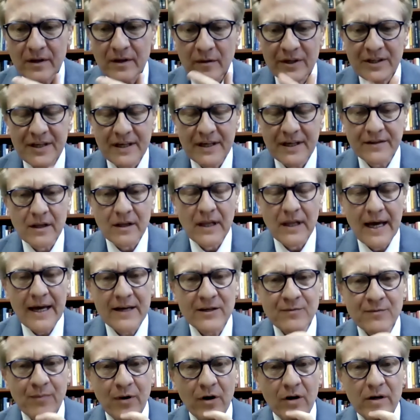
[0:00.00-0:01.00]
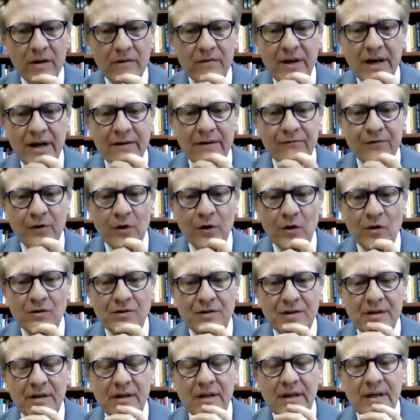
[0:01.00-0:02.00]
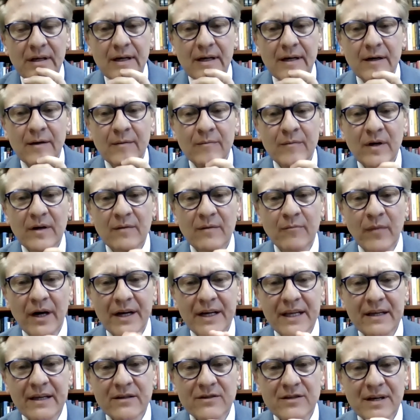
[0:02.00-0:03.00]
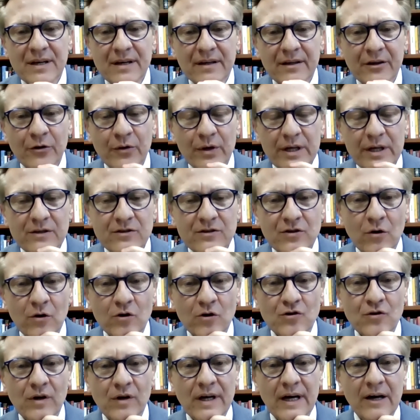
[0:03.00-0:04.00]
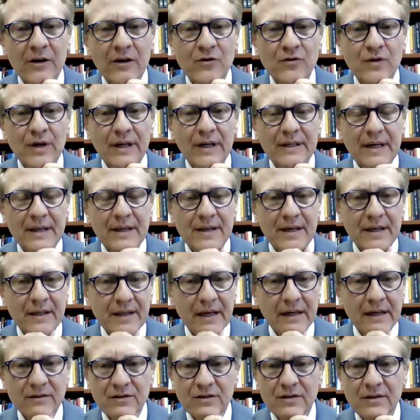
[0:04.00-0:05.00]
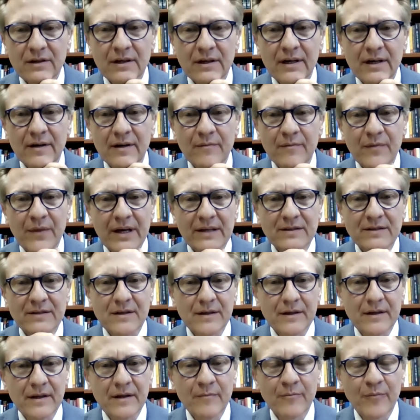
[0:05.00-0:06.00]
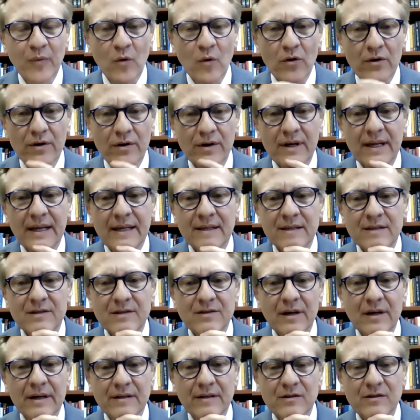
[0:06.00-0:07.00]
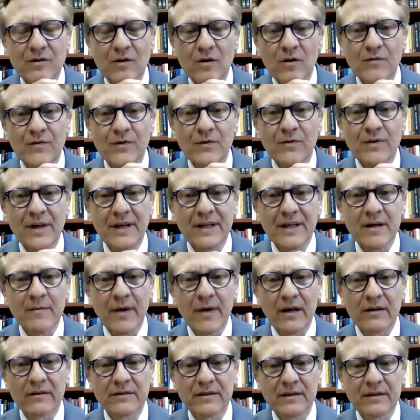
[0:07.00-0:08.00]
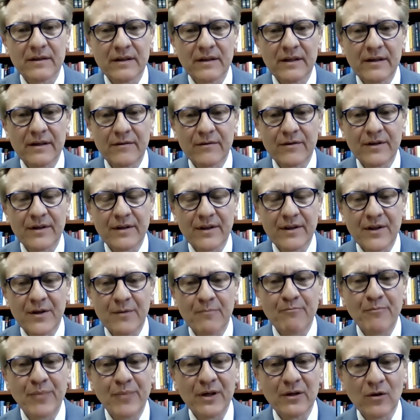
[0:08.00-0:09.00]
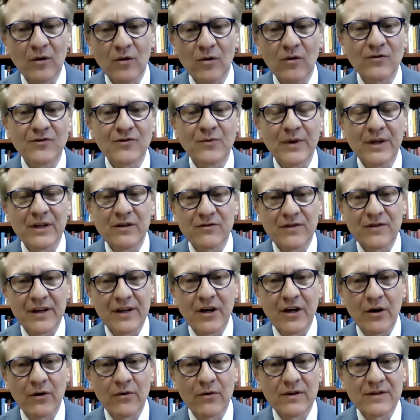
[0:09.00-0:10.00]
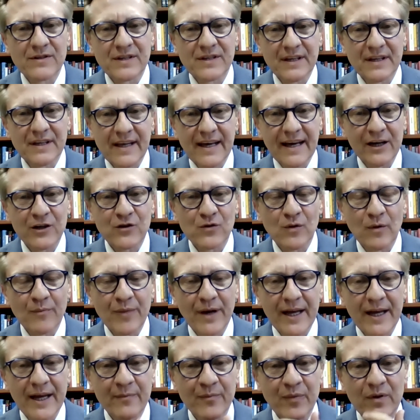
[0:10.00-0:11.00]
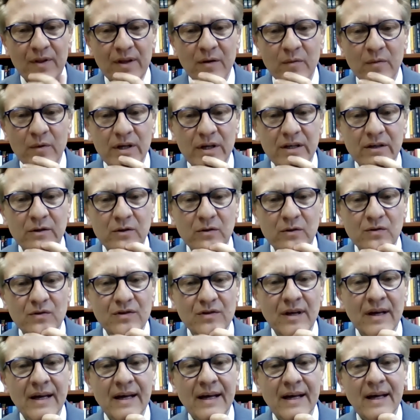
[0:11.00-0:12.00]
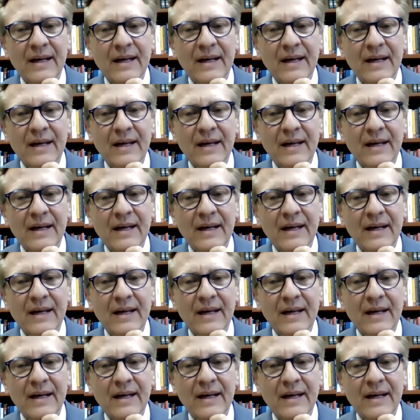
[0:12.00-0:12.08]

let me take the last part of that first. Um, money is an agreed social contract. I think that's uh, that's an important insight. So if you think about you know the bills we use, the currency, the actual paper that we use,